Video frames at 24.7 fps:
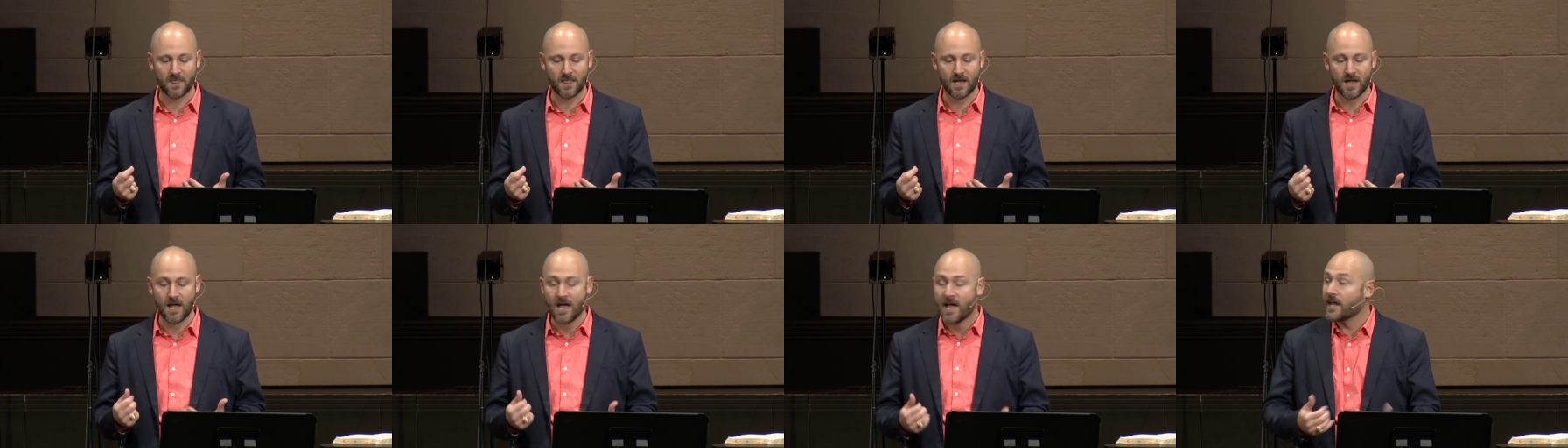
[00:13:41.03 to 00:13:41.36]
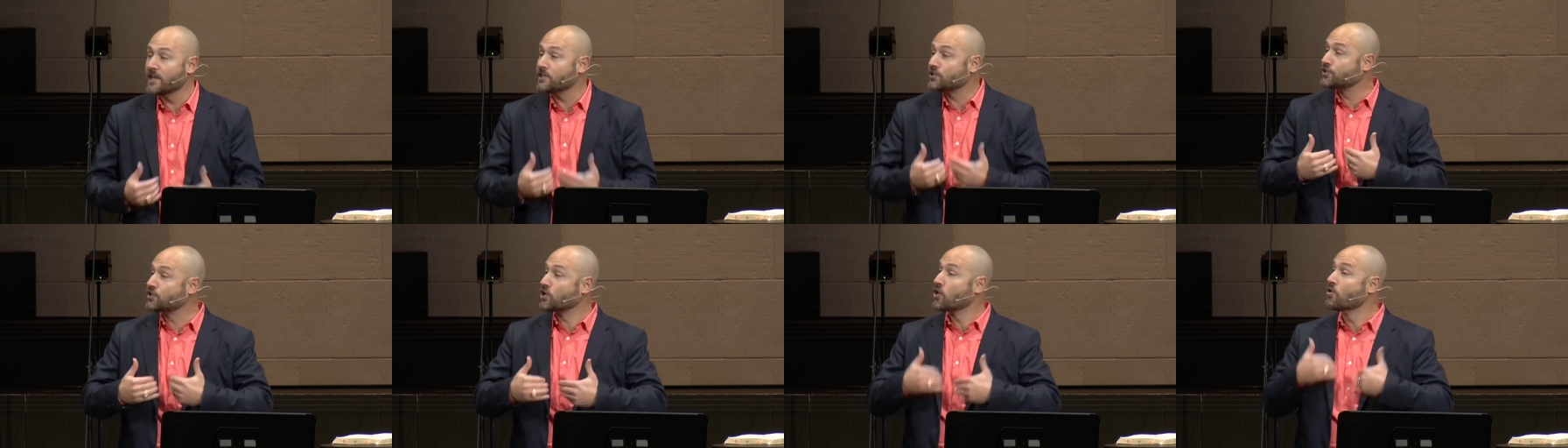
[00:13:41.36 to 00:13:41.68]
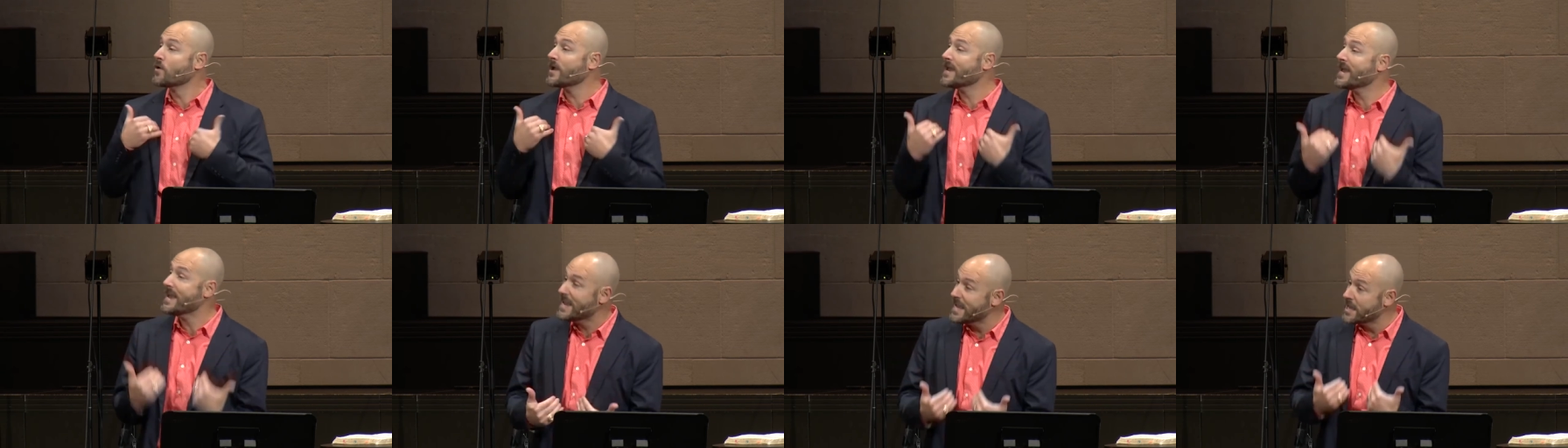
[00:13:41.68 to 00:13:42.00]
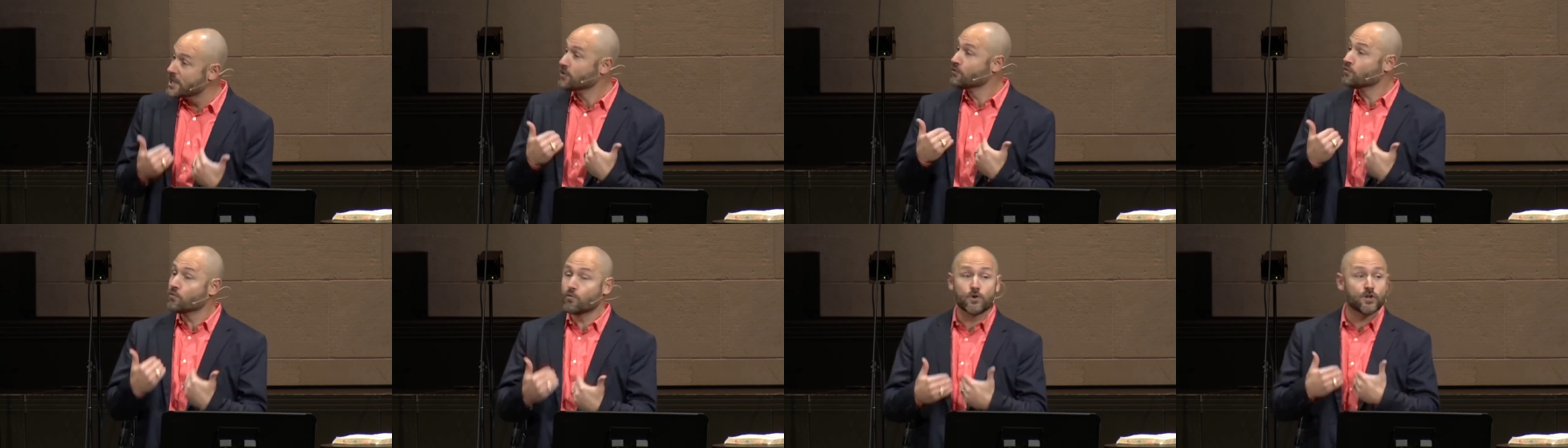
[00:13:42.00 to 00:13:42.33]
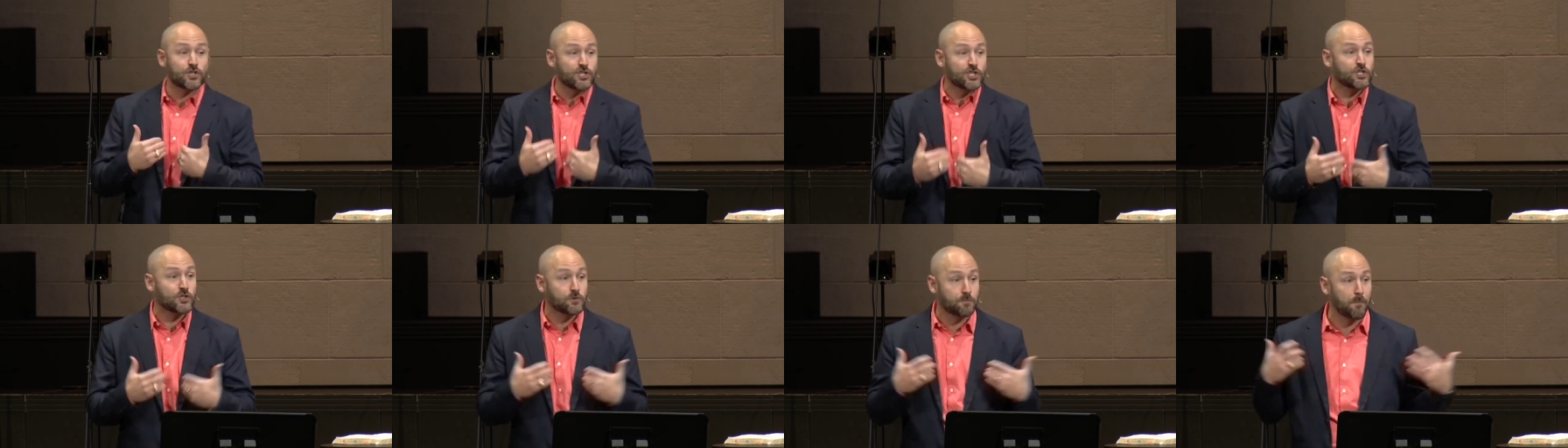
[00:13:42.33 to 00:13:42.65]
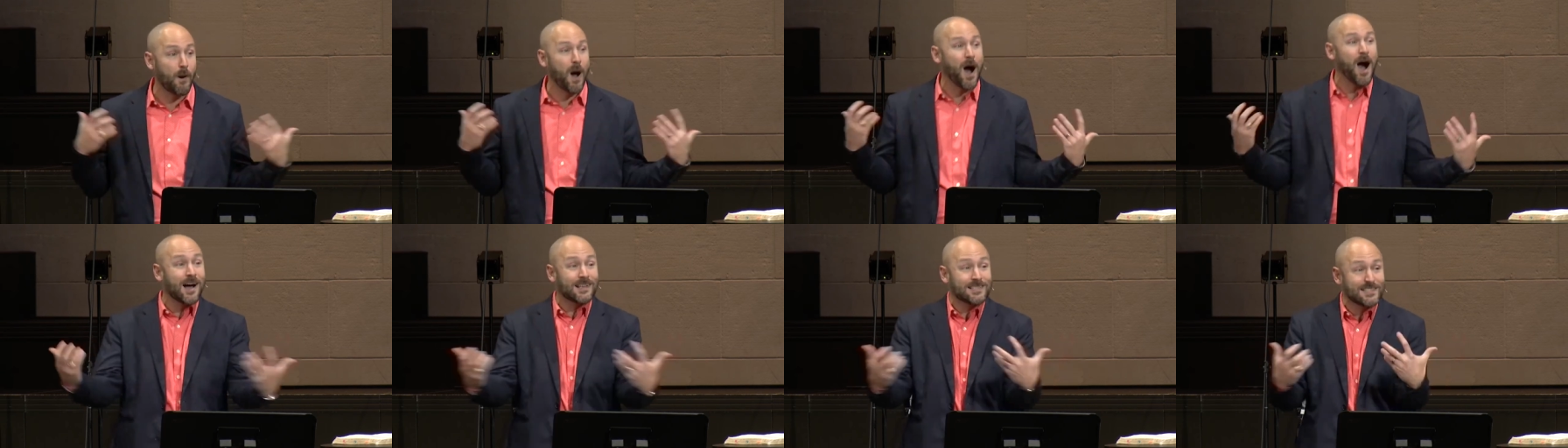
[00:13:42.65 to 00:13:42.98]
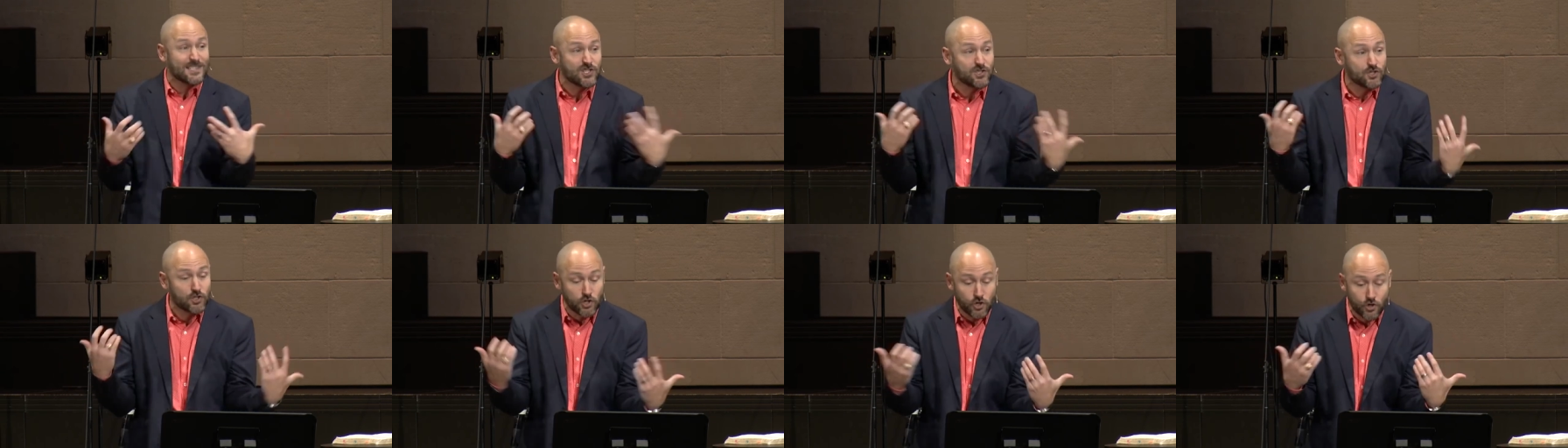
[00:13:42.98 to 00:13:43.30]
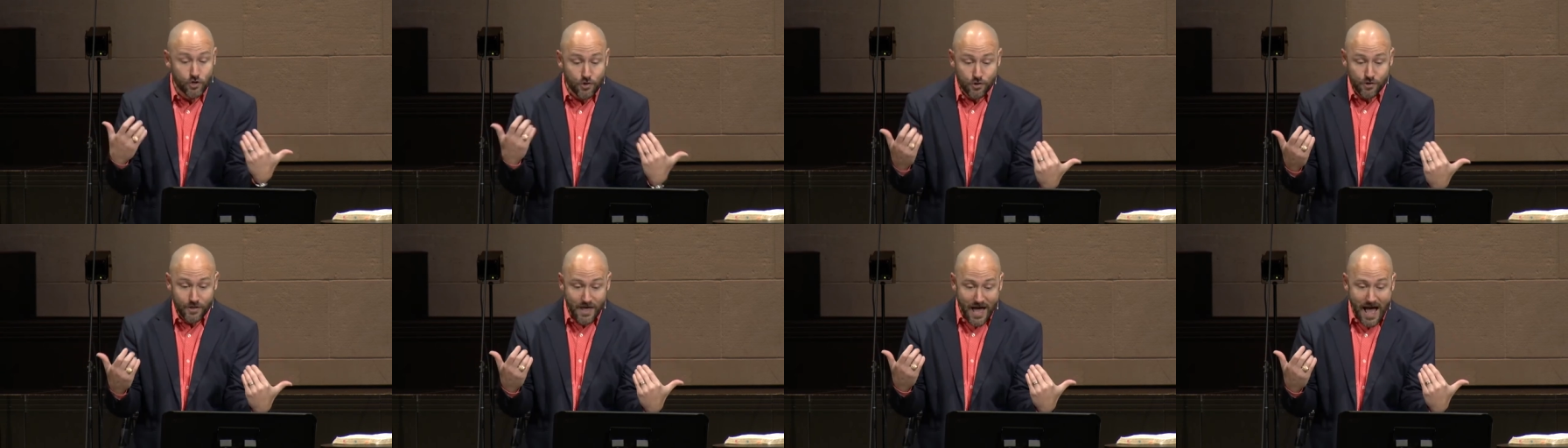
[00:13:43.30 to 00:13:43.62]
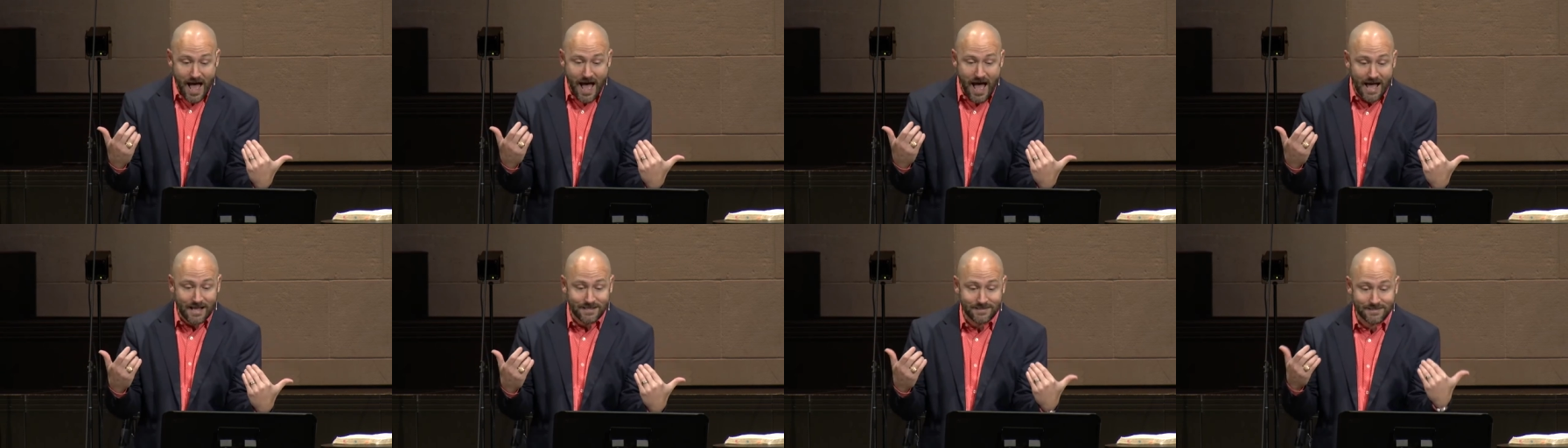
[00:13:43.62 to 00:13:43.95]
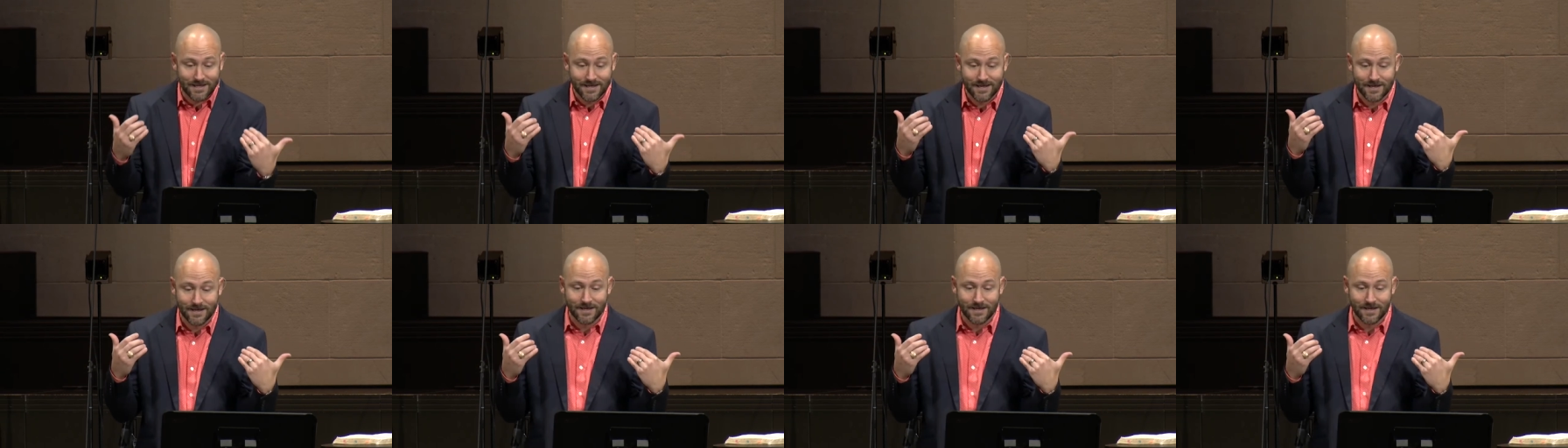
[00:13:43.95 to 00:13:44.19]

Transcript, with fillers: And so, in response to that,